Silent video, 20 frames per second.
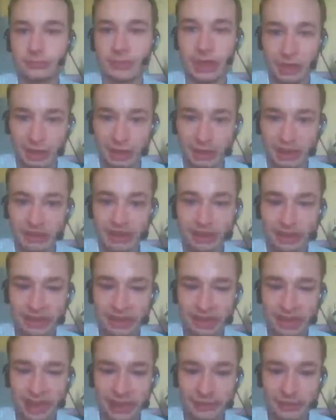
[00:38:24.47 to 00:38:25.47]
A little
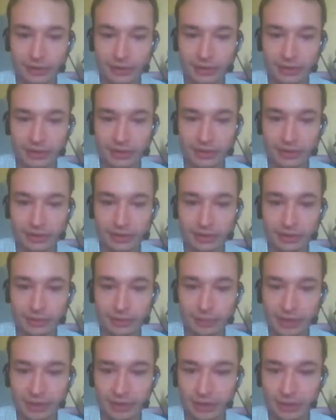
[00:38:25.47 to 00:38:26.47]
in advance
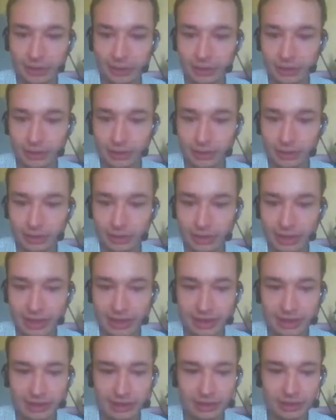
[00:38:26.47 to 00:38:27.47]
compared
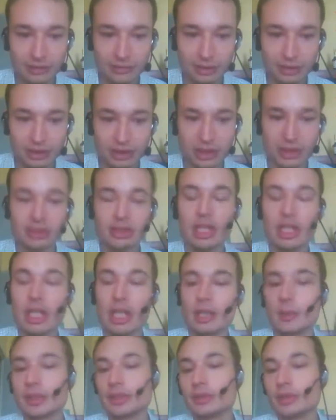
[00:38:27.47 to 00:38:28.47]
excellent overcharge.
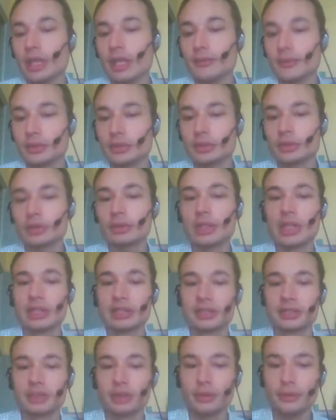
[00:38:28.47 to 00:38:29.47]
What you have to know,
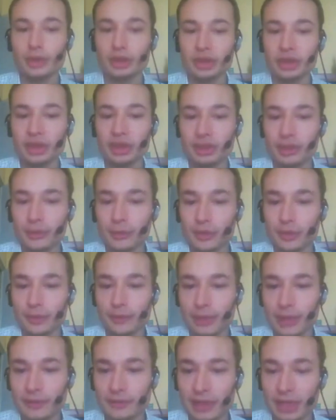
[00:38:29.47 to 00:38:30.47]
the overcharge of
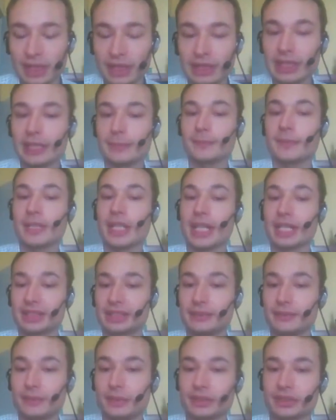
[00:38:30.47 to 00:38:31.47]
3599 has
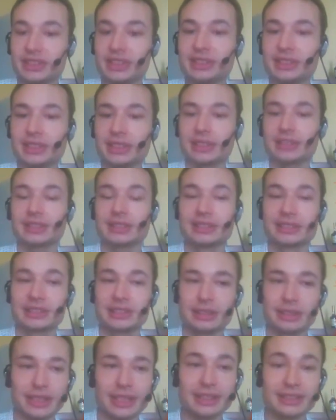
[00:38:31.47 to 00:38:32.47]
different settings.
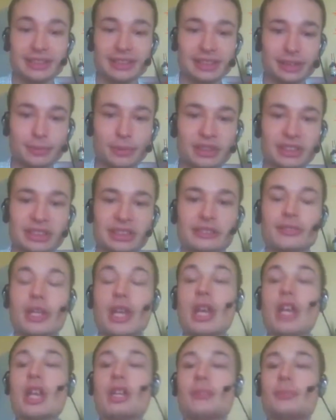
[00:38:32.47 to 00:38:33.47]
It's less expensive,
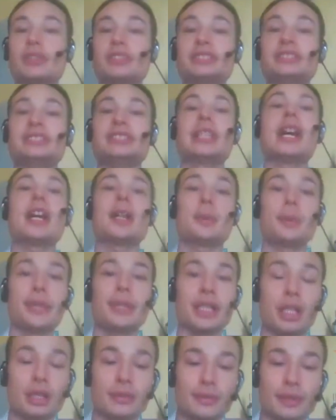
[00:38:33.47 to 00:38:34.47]
but the area
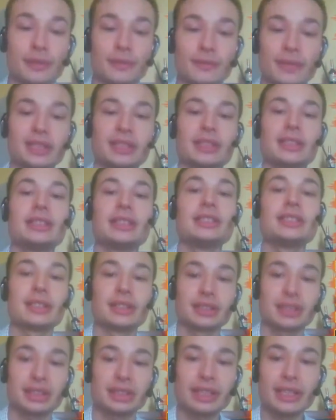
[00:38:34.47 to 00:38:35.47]
of effect is
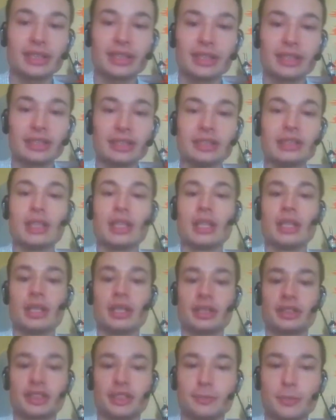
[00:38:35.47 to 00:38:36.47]
slightly
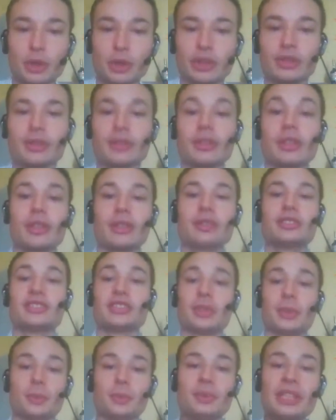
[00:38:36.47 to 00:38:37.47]
smaller, and
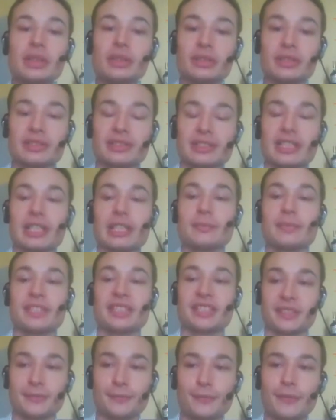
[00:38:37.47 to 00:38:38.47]
the reload time
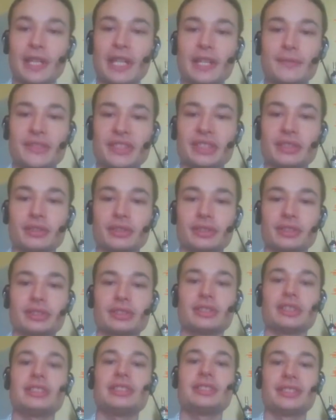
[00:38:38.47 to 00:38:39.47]
is 5 seconds
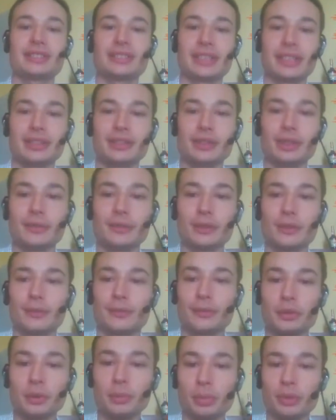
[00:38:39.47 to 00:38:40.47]
instead of
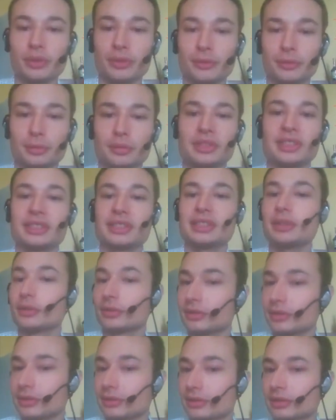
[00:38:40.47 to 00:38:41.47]
3.3 seconds
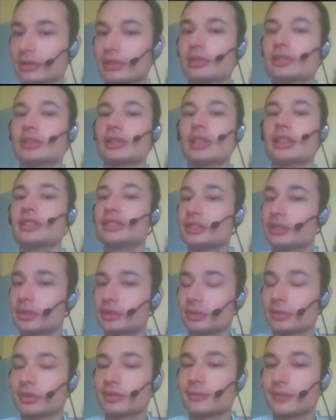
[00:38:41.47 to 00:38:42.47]
on the
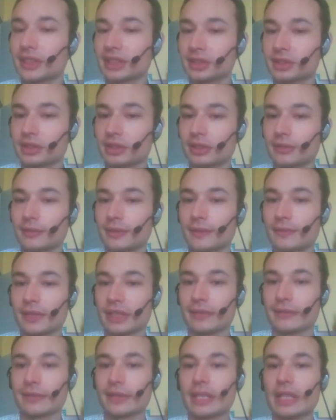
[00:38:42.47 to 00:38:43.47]
current version of
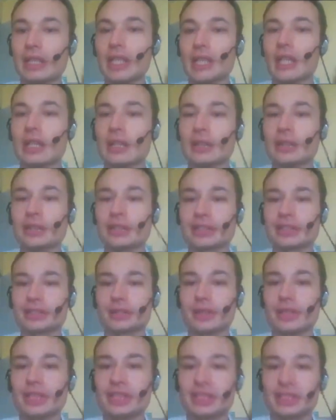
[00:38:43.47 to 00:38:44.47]
FAF. Okay, so
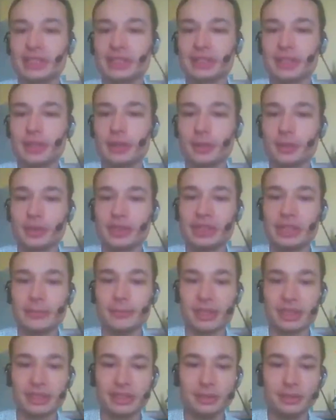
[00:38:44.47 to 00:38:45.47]
NG is now
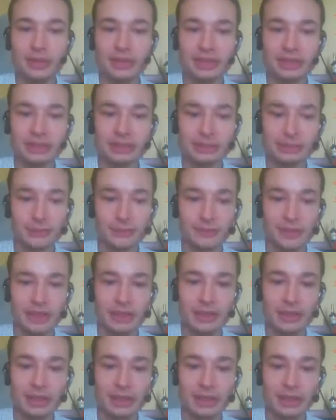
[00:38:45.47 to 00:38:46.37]
reclaiming directly on the field.